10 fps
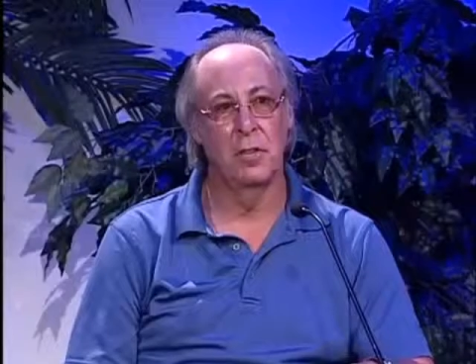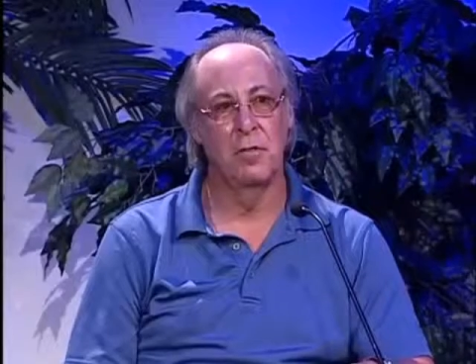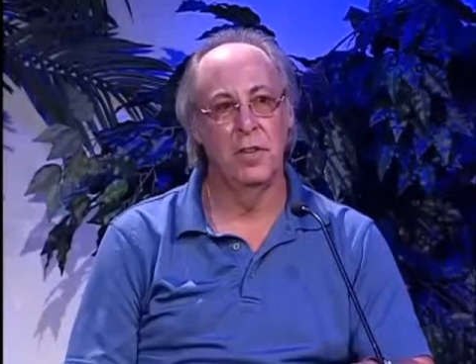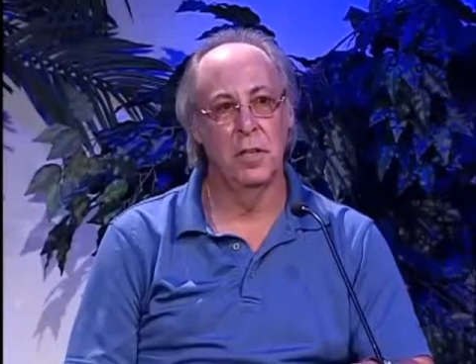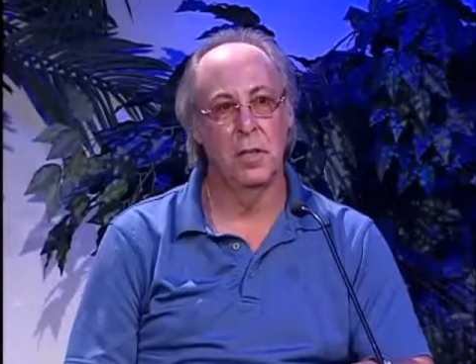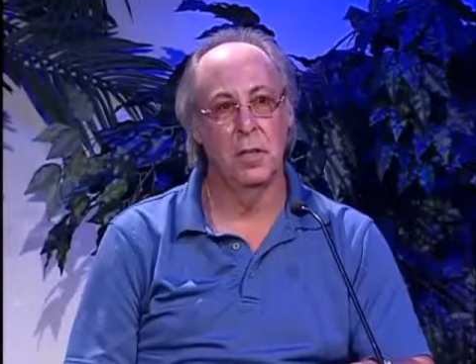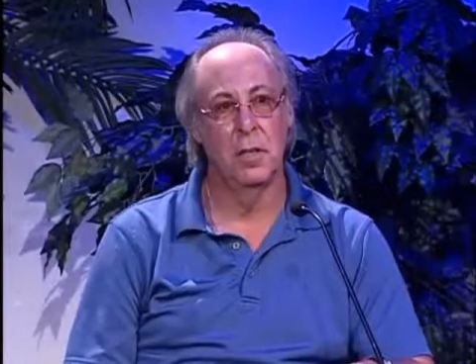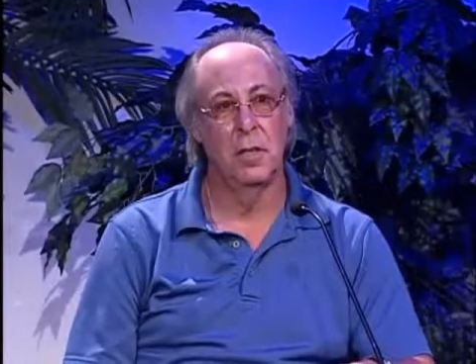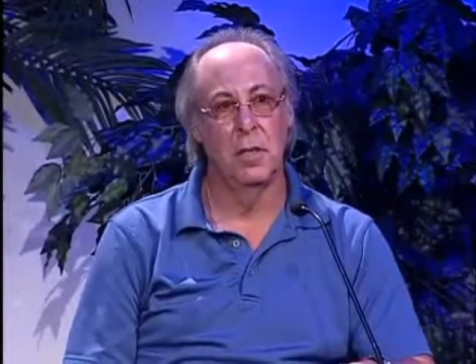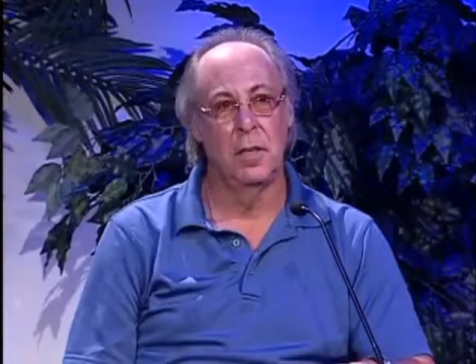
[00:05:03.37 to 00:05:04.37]
that feel
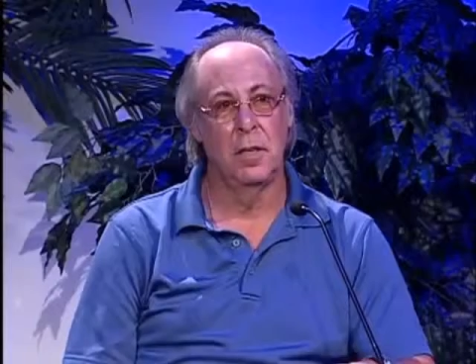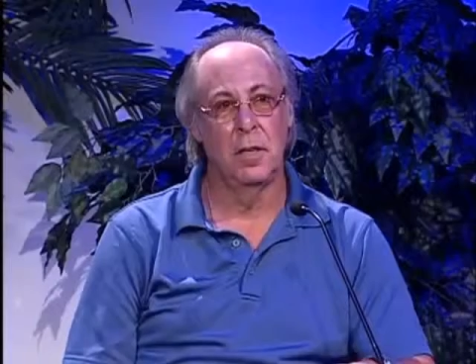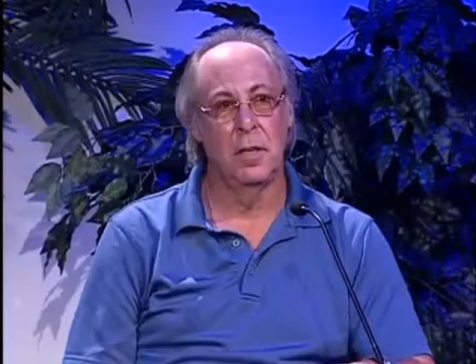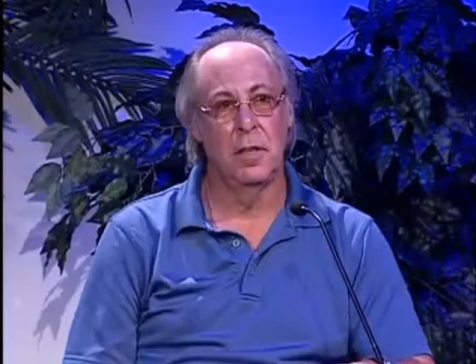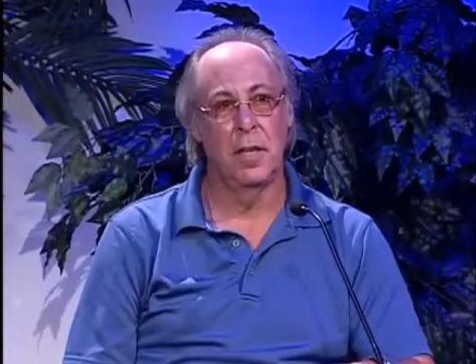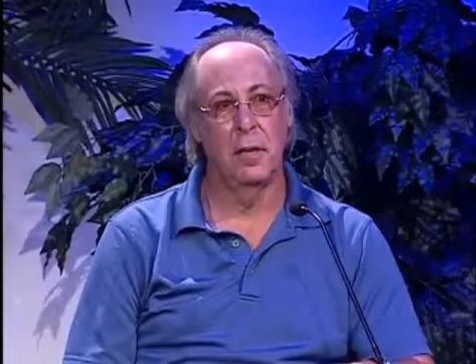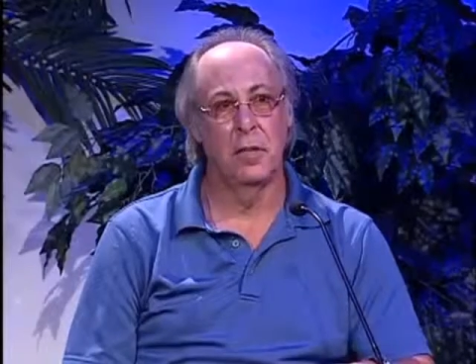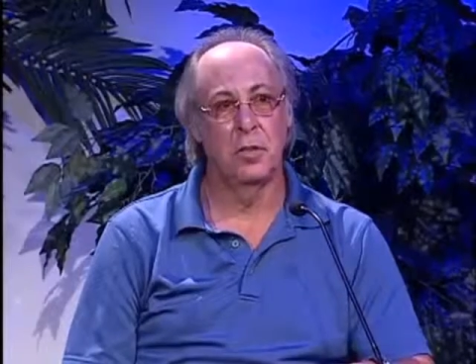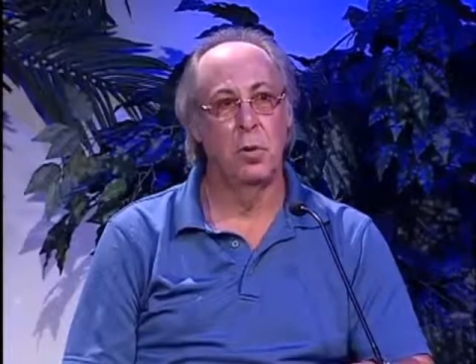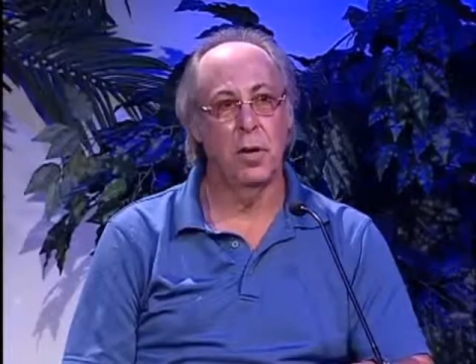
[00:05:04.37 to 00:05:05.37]

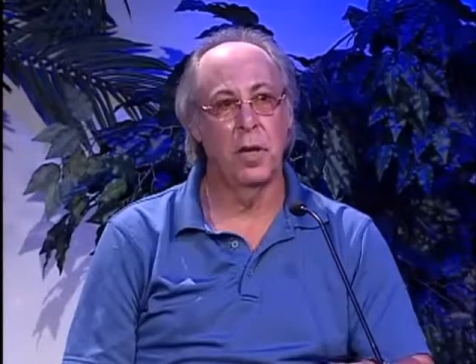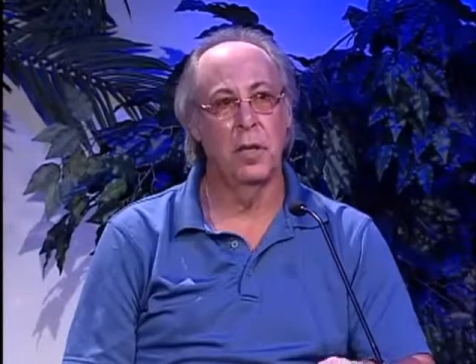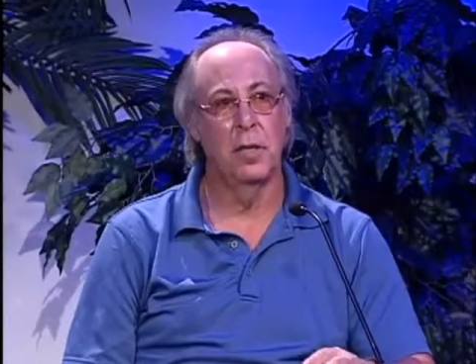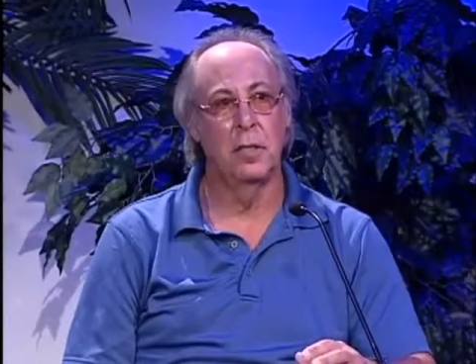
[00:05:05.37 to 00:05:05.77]
that smoking